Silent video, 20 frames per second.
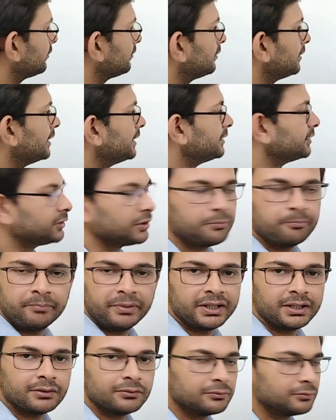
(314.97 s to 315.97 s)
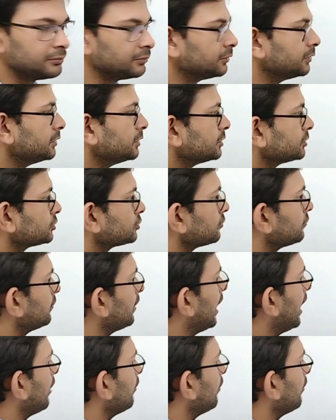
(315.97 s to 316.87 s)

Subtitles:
length of PQ. So